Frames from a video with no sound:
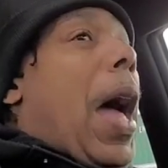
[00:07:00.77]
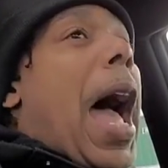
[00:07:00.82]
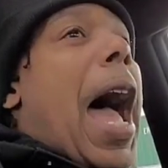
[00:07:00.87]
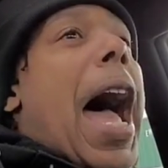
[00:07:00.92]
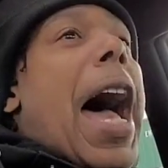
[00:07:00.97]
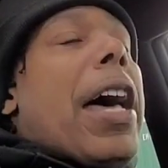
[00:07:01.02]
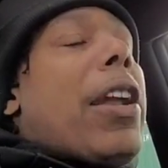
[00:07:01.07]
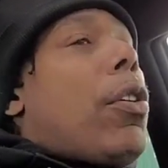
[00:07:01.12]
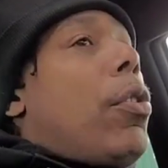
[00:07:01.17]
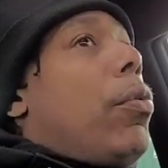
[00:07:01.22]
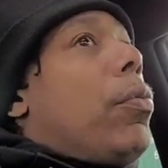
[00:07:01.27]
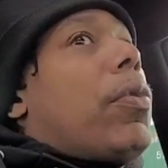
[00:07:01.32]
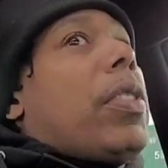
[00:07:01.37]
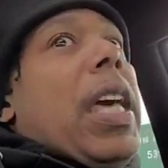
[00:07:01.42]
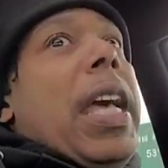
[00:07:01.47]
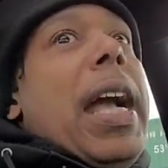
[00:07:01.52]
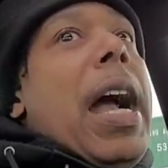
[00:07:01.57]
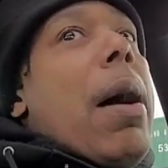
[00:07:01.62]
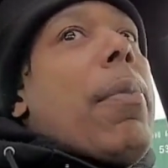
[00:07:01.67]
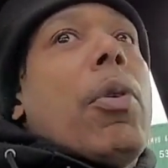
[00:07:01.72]
I don't
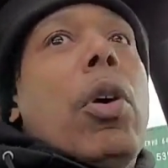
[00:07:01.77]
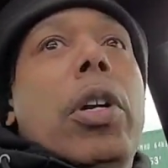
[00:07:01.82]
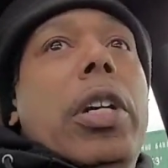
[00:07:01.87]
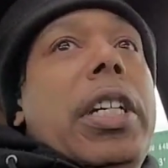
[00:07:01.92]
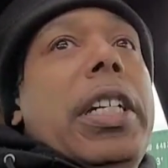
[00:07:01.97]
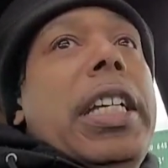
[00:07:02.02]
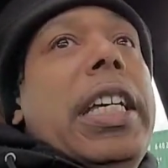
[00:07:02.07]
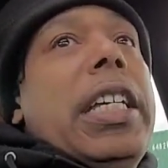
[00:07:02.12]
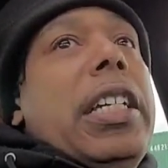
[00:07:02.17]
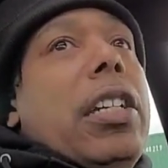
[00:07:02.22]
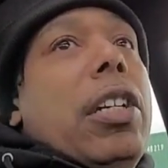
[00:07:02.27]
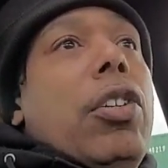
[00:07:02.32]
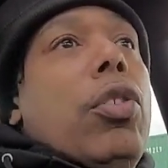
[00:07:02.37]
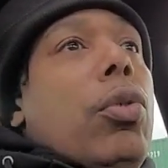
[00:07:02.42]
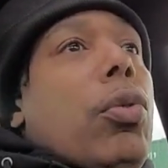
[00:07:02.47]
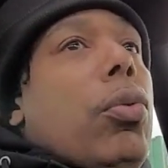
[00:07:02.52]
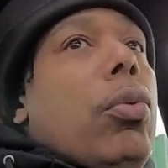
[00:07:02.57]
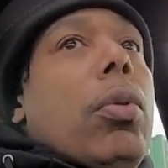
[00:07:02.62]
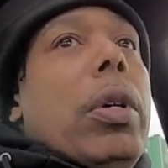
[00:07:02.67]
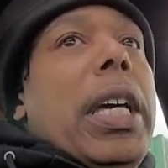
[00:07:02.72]
think I'm gonna need to
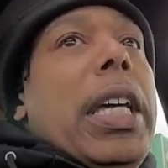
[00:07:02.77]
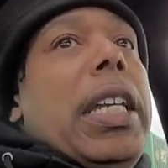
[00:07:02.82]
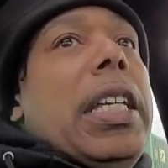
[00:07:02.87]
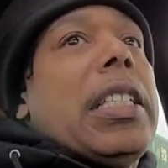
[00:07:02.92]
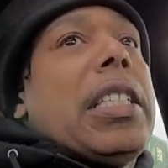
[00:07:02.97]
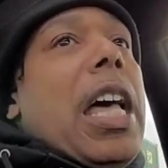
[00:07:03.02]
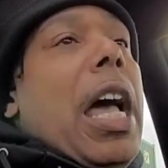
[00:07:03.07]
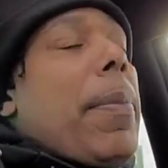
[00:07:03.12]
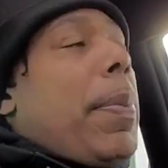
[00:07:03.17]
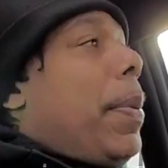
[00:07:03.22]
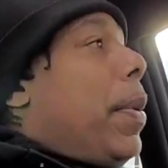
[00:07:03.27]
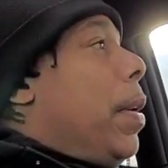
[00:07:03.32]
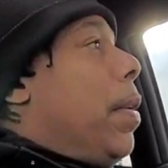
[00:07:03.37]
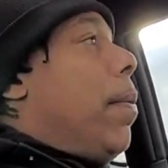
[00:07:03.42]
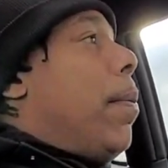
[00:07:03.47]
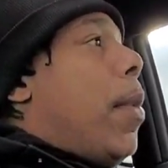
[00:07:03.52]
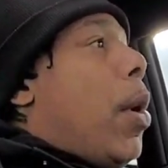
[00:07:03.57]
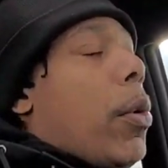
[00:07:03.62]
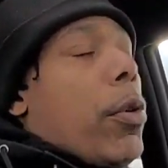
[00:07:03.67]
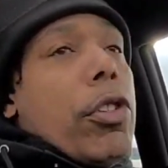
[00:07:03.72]
do any type
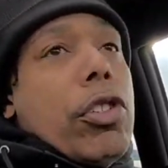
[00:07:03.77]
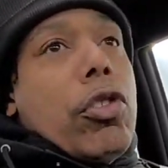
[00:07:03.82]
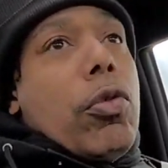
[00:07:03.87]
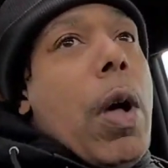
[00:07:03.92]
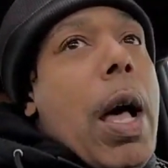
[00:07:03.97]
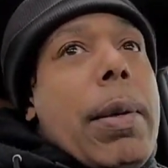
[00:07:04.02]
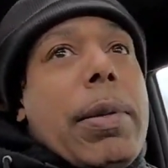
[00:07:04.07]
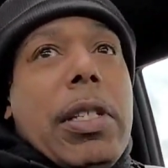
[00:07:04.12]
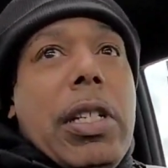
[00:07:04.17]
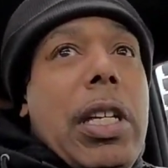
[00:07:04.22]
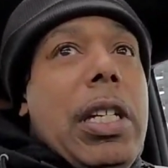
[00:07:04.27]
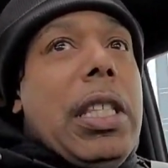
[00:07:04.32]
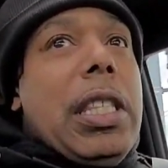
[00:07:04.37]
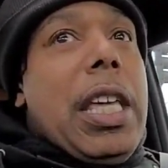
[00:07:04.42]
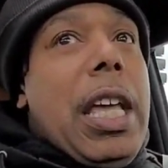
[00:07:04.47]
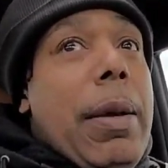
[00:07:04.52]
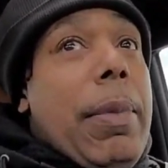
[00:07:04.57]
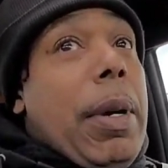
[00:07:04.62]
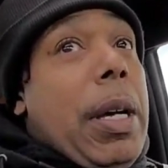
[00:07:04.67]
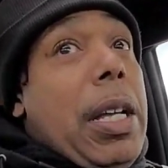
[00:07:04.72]
of motor swaps or
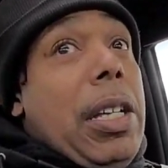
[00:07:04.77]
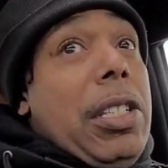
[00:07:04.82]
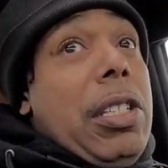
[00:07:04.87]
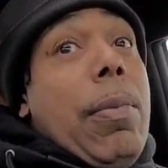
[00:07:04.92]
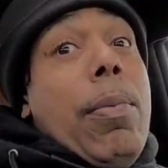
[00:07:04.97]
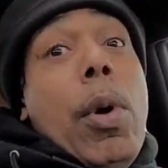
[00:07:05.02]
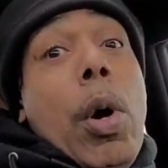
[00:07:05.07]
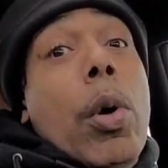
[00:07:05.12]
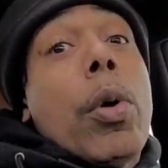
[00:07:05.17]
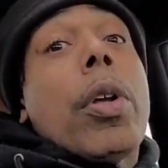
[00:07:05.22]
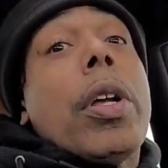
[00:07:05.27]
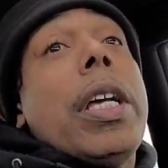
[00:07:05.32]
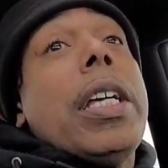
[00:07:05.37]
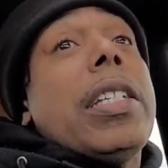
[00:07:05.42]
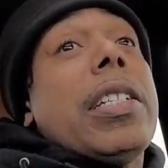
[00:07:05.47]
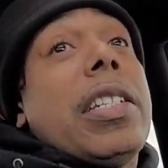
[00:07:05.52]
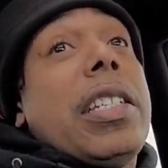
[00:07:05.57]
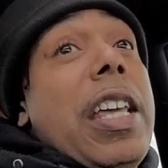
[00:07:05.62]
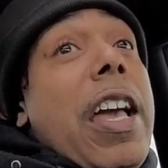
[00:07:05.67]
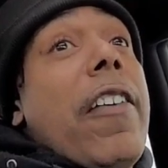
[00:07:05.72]
anything, because the motor
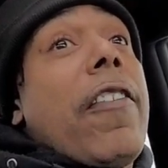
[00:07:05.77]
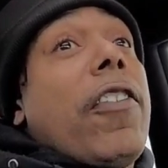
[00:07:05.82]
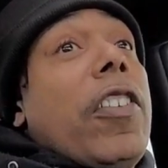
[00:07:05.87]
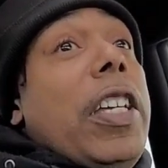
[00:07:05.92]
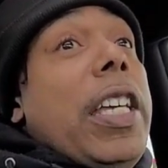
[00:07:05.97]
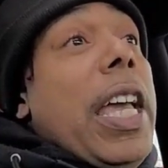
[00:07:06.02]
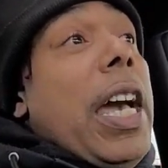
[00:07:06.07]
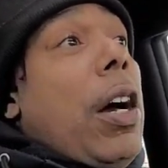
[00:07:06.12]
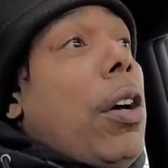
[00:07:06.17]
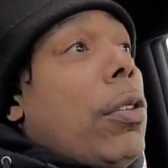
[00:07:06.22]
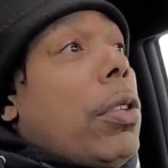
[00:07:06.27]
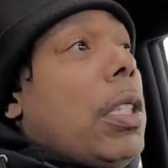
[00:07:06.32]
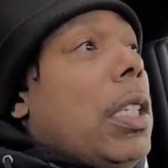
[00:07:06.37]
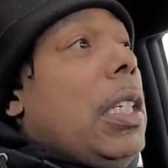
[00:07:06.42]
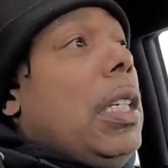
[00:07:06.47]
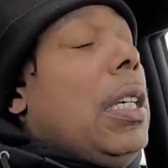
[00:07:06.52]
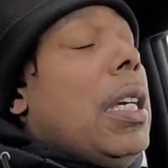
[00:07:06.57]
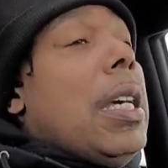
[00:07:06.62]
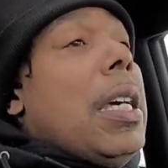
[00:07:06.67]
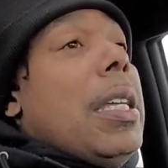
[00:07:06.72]
is definitely
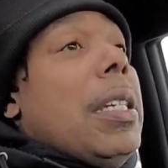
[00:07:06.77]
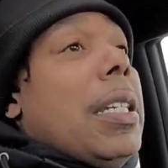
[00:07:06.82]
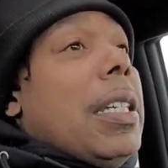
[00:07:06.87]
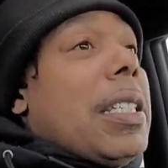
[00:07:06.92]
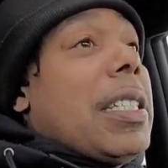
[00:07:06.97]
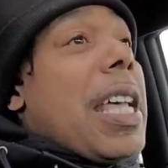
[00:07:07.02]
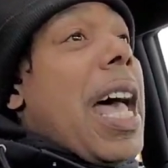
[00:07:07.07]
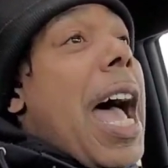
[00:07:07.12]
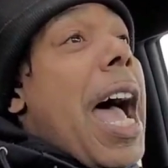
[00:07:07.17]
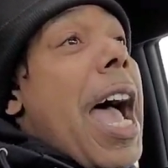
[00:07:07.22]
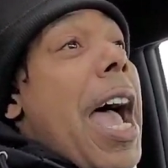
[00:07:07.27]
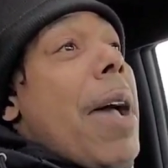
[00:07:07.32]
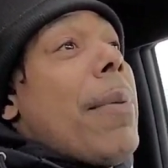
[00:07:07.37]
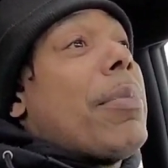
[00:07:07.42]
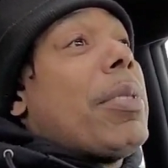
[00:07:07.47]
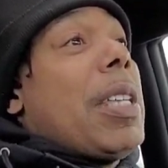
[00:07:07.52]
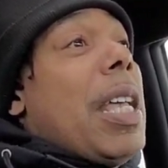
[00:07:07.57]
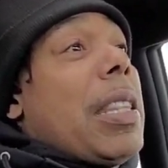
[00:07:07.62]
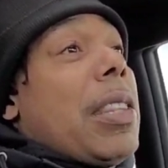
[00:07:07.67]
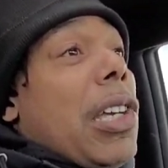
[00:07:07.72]
healthy. The
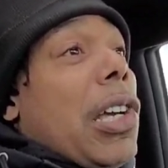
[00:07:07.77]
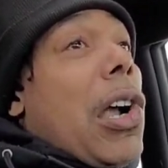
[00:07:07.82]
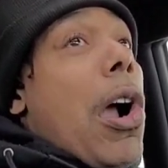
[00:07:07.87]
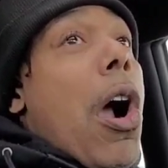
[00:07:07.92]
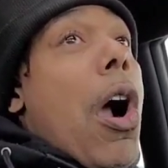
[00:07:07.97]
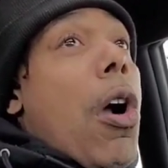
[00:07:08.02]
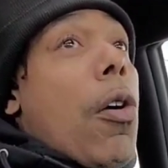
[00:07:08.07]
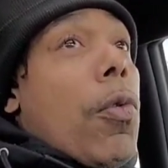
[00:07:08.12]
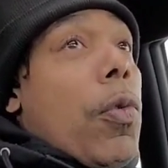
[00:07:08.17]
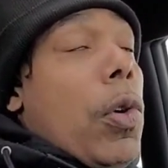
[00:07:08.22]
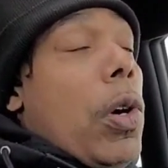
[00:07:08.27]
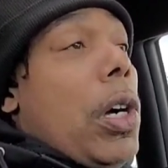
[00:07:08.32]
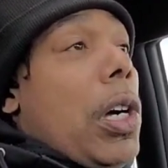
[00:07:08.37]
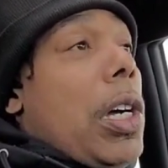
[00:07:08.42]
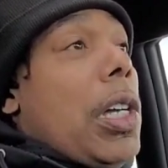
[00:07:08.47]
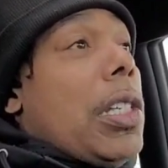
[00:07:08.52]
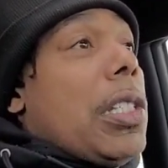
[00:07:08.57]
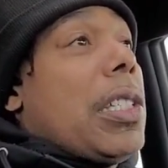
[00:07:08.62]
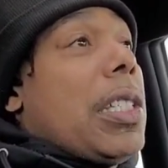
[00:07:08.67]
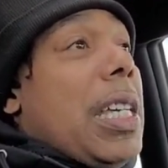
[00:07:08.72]
times that the car
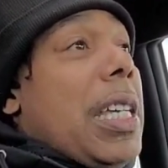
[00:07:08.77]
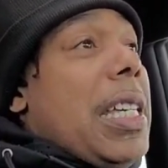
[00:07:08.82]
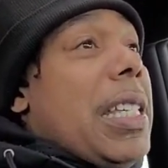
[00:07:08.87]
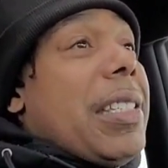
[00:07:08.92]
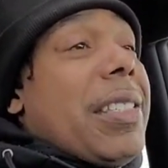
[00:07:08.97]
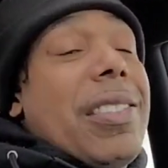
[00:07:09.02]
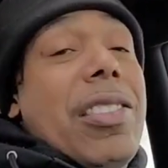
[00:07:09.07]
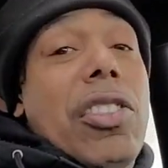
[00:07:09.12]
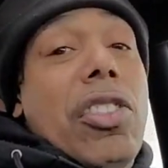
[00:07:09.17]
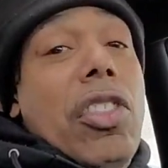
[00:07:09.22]
runs is